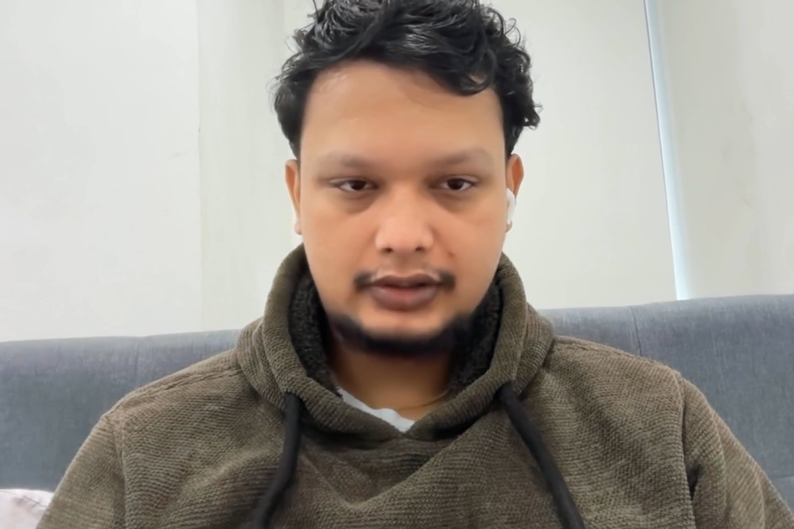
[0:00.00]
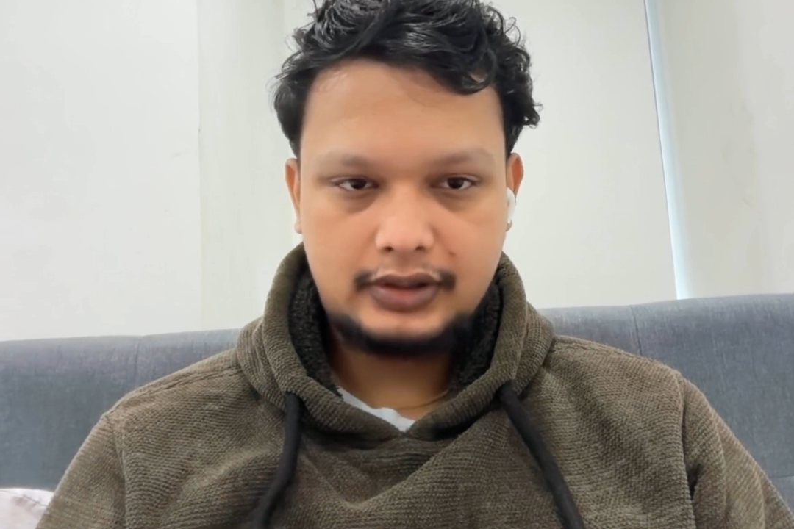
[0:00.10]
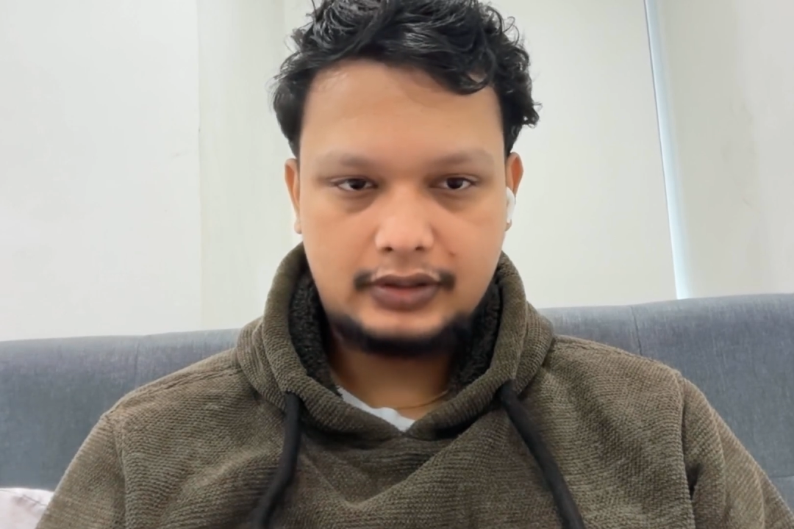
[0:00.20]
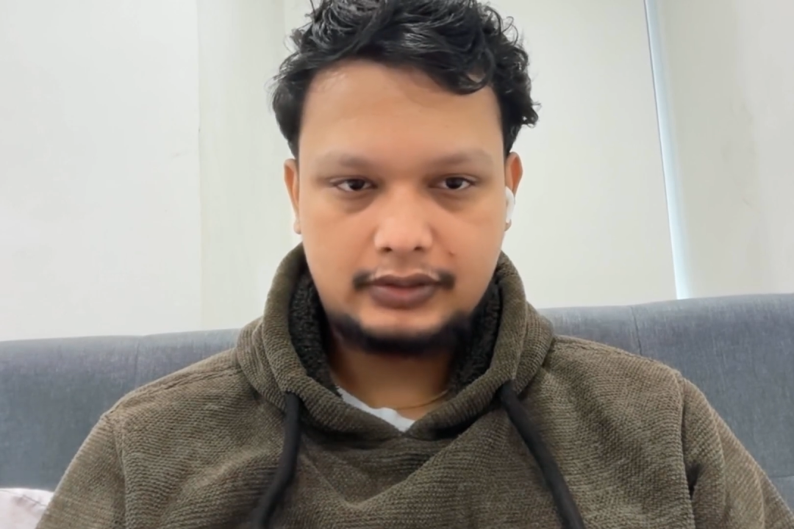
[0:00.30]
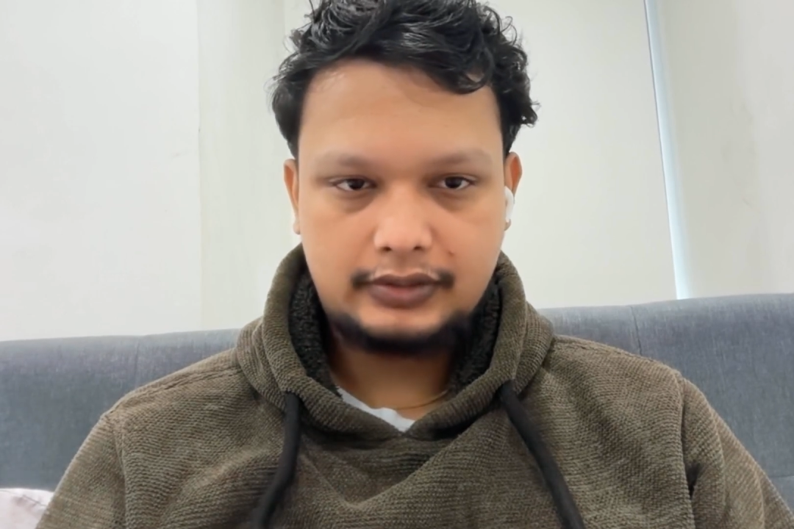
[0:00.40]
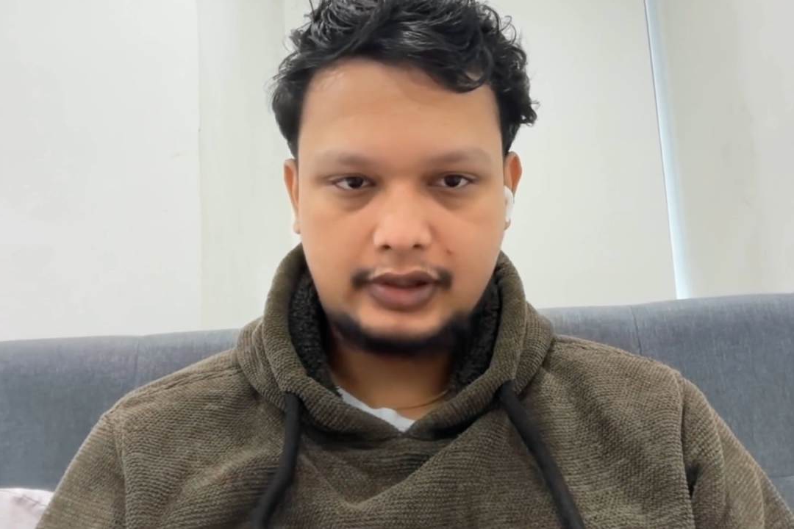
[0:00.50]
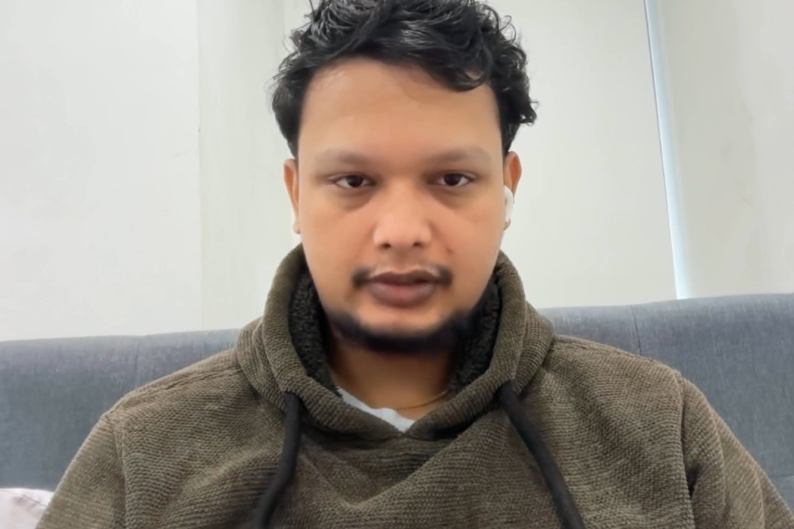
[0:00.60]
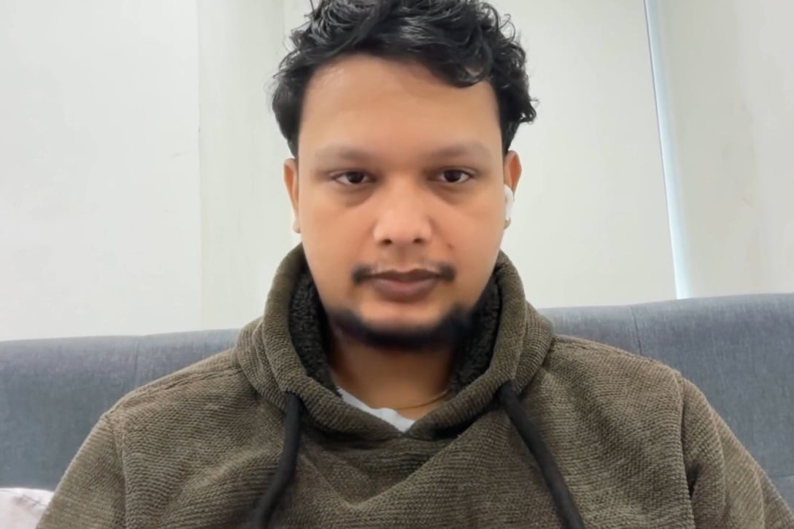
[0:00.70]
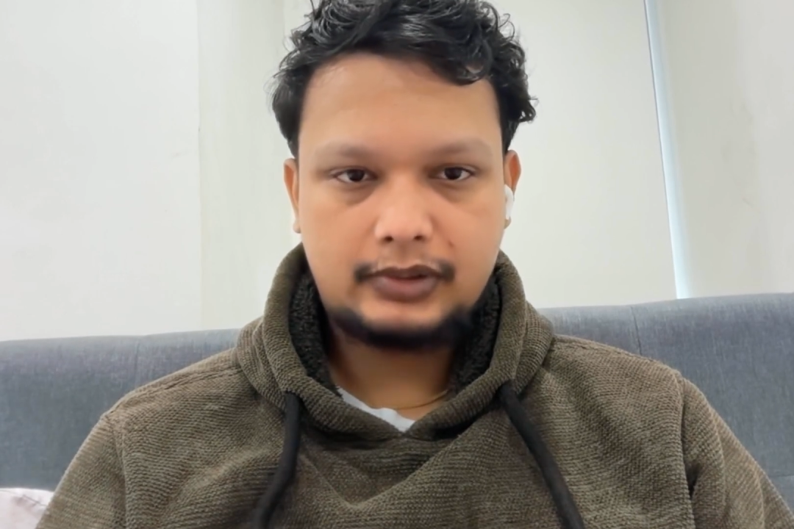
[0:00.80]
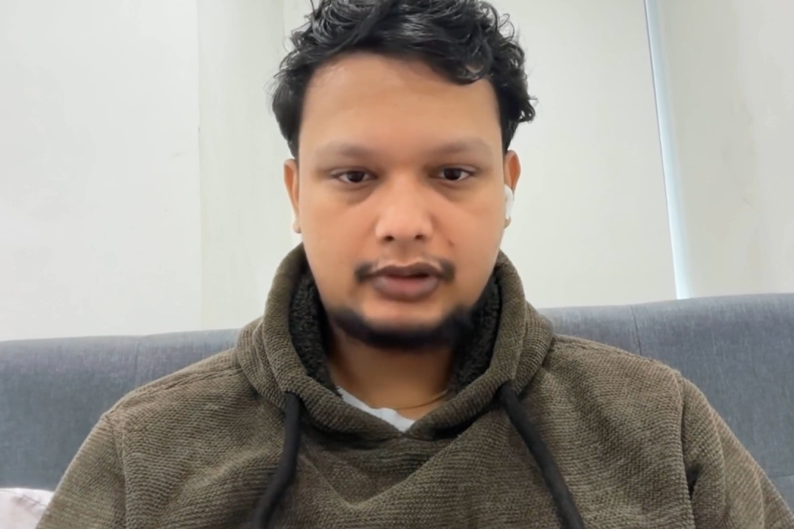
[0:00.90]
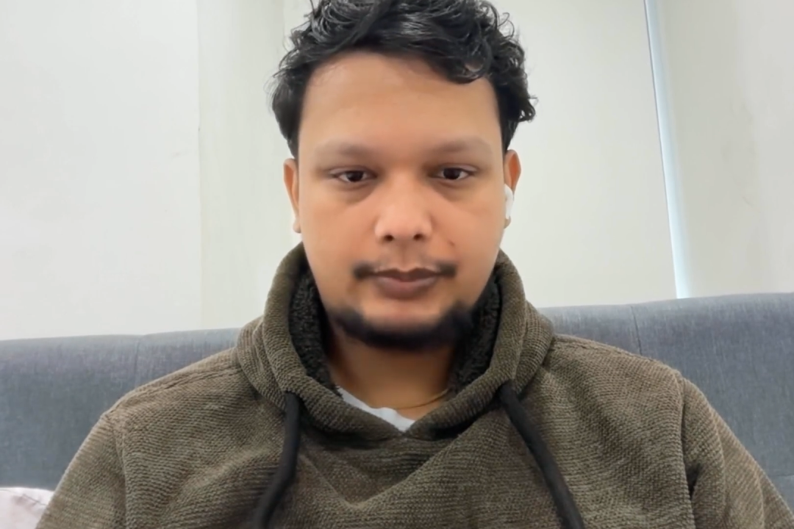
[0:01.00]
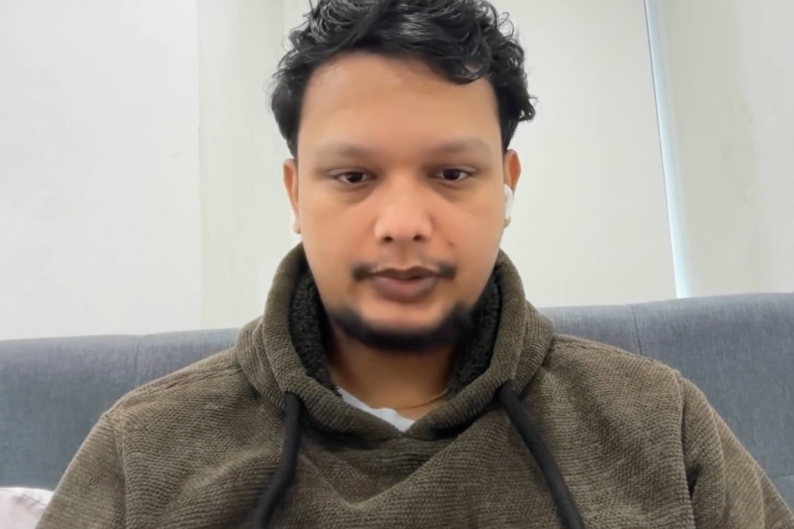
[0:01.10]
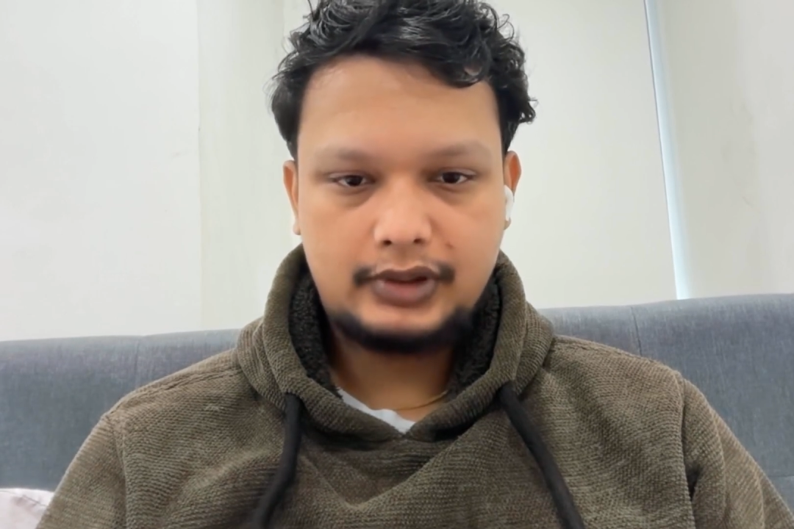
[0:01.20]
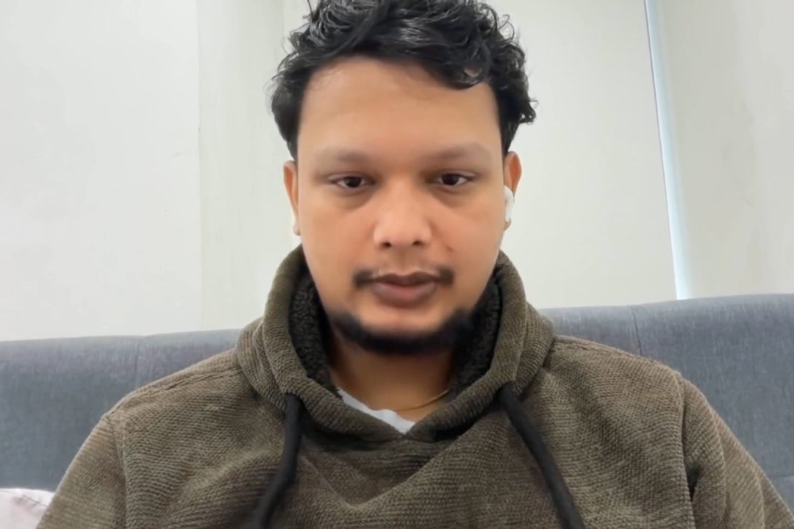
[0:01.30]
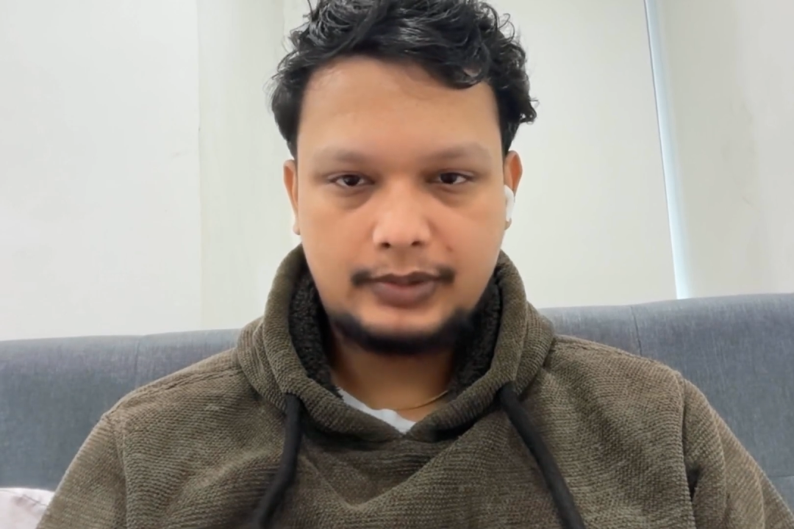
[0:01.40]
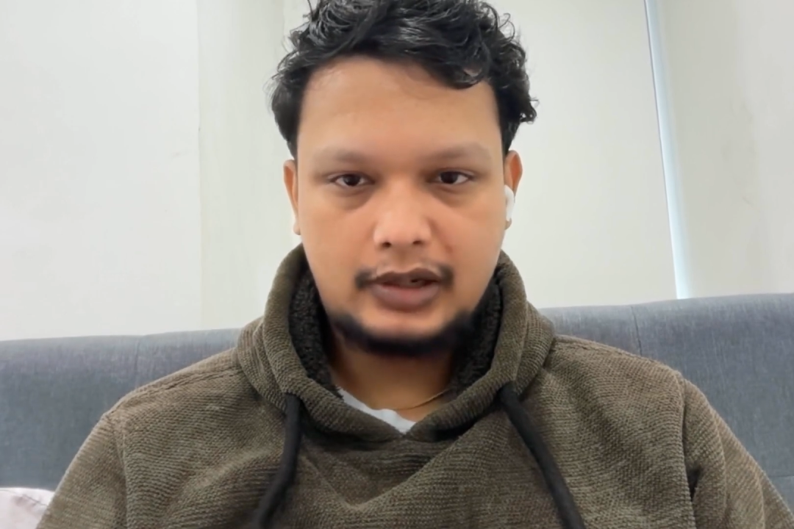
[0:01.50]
and also as for computing